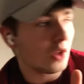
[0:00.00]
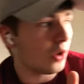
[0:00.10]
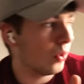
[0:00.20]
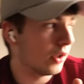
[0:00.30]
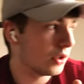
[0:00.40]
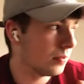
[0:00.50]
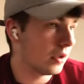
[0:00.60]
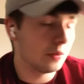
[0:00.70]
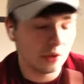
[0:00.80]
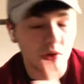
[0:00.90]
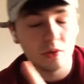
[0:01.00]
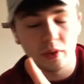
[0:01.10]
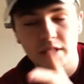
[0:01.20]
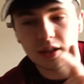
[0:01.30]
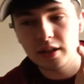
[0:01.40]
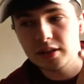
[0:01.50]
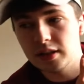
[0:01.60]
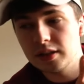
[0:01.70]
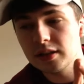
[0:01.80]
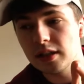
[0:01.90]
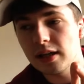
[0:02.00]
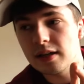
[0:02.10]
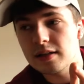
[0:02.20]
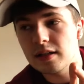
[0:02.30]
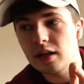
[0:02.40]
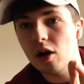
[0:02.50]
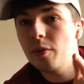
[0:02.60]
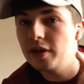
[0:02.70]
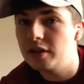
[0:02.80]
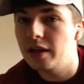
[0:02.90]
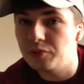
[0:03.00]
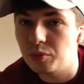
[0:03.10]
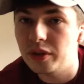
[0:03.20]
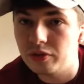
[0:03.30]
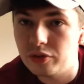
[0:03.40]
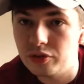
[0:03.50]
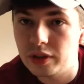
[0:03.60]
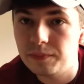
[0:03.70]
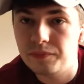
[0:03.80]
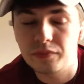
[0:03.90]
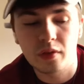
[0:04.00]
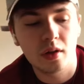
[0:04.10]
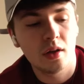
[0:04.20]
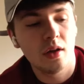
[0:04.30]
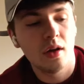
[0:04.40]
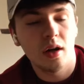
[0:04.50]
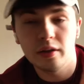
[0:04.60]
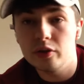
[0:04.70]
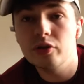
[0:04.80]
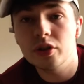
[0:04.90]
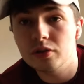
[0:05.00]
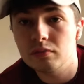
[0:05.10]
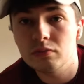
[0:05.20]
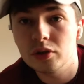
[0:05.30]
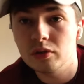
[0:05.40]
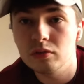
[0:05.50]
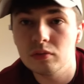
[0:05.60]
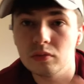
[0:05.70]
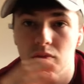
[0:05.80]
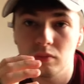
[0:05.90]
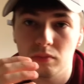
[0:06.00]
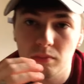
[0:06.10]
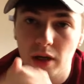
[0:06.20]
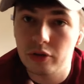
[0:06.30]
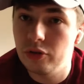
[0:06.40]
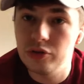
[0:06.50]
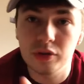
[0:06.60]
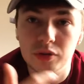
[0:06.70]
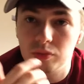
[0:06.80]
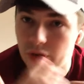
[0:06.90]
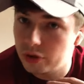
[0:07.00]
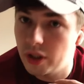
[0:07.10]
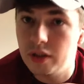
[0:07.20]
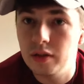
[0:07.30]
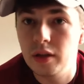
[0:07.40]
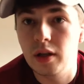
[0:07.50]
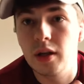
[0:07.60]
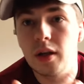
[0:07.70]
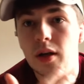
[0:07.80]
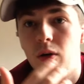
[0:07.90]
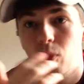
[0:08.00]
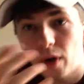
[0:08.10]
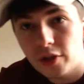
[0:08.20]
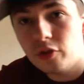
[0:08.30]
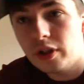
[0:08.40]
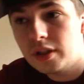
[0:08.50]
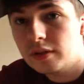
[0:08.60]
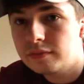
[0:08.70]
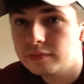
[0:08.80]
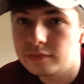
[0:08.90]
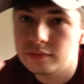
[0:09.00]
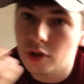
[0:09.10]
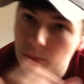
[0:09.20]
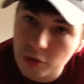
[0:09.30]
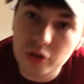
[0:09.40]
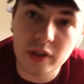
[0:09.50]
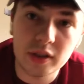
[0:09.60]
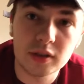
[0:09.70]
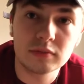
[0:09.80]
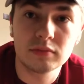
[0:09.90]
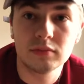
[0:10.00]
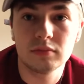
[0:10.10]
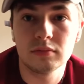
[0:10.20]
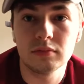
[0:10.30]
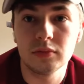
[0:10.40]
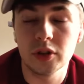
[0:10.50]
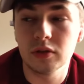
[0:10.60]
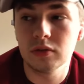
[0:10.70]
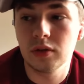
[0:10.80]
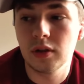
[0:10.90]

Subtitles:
whether it's body weight or weights, like I said, and how many times a week do you train, and then nutrition. So macronutrients, what you eat, when you eat, how much you eat, you know,